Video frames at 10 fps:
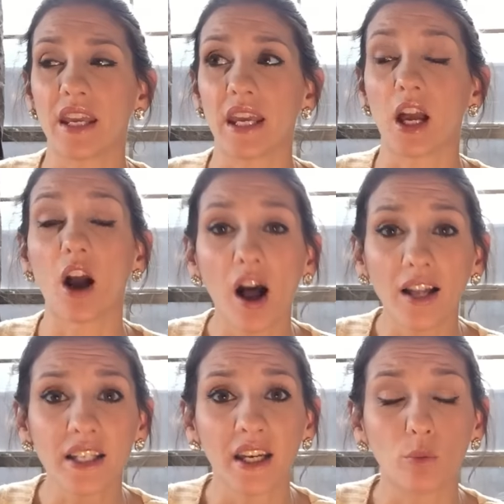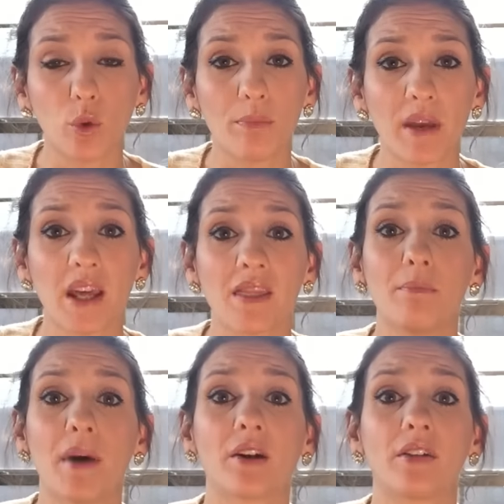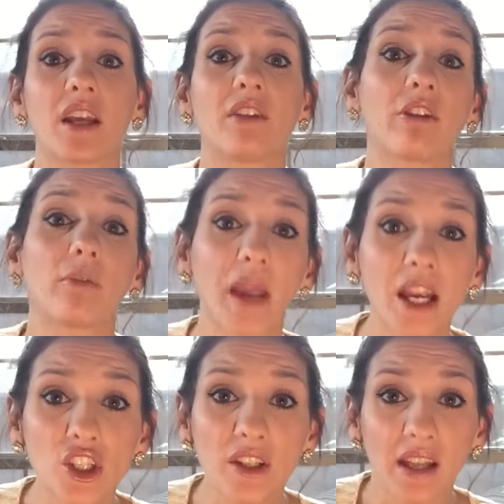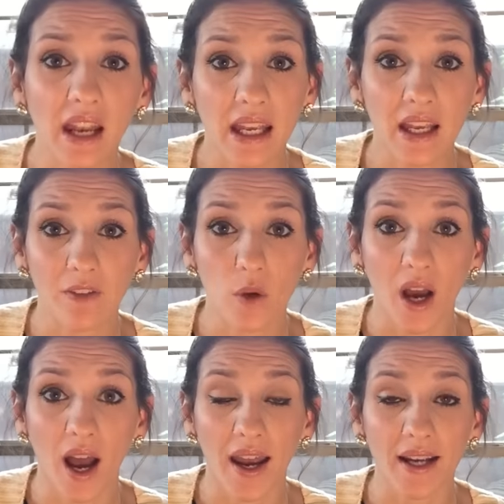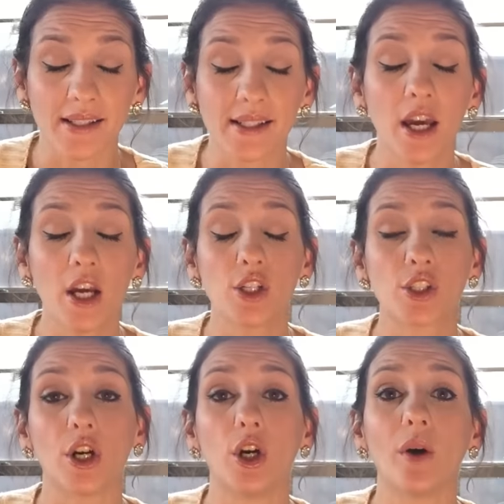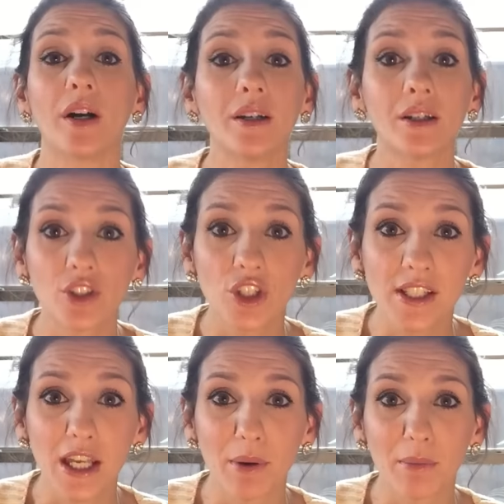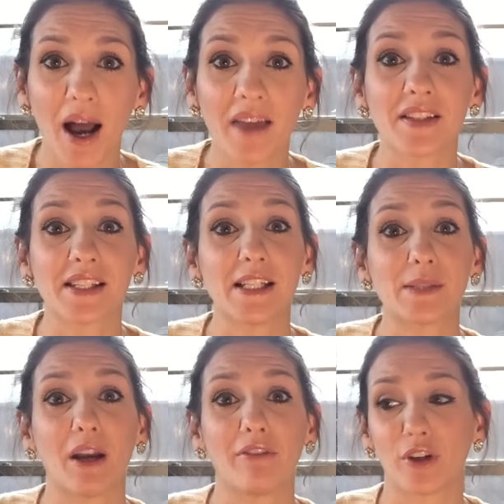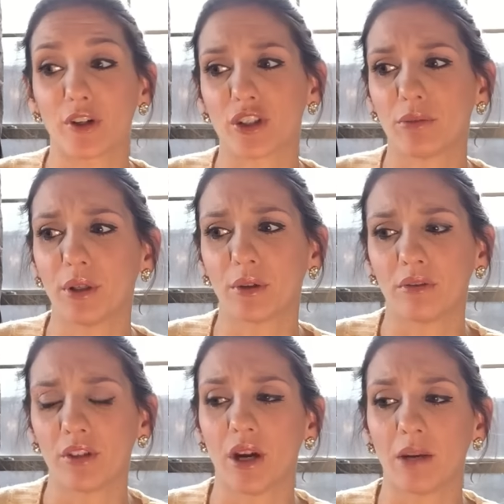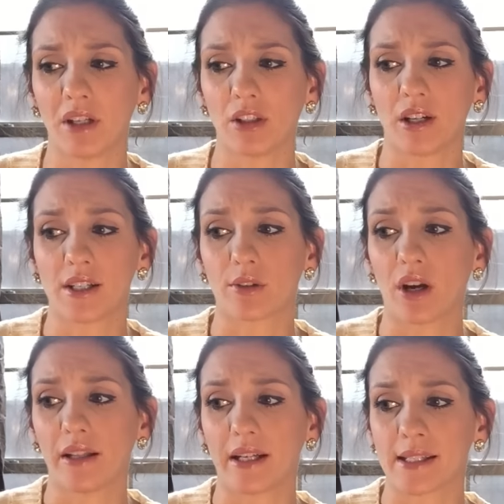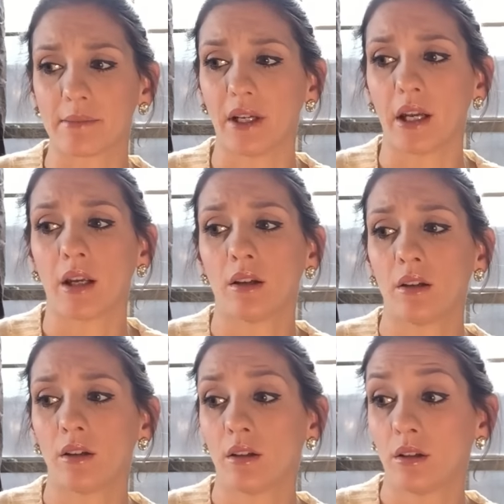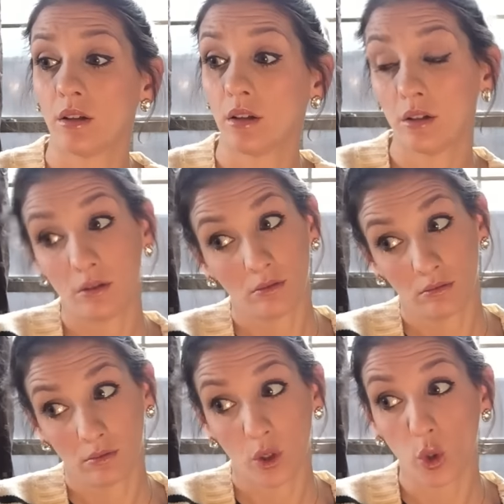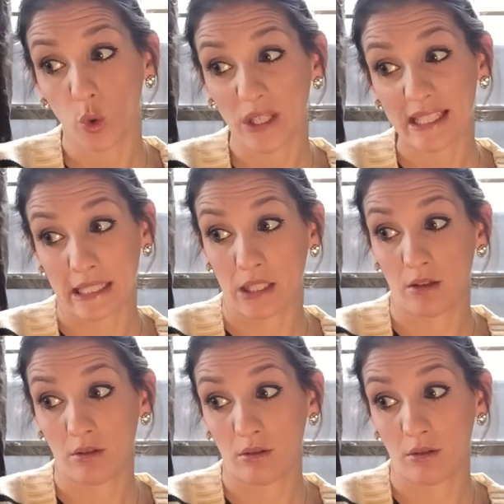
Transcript: the content will be, the better the information that I give you guys. So just keep in mind, this is my first book review, and my dog is growling at somebody. Who is it?